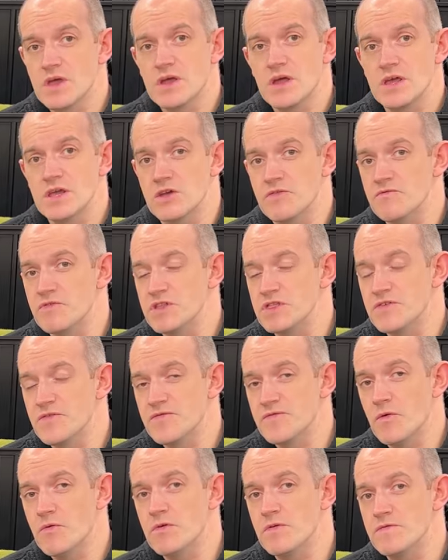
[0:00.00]
You can read the
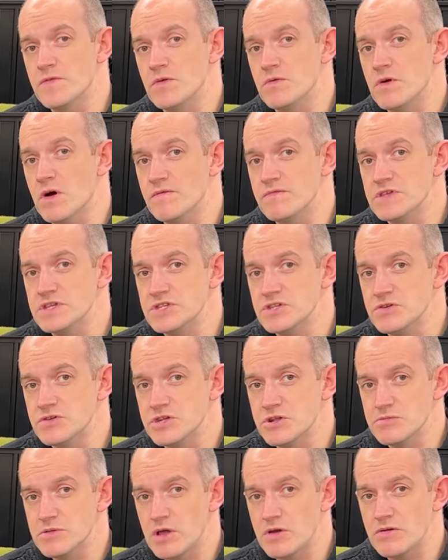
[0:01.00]
full review of this new
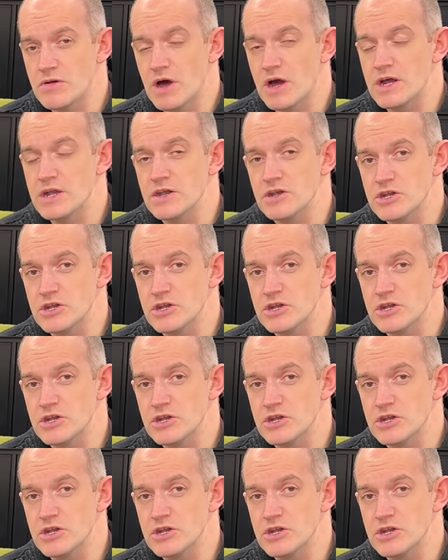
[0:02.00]
double O nine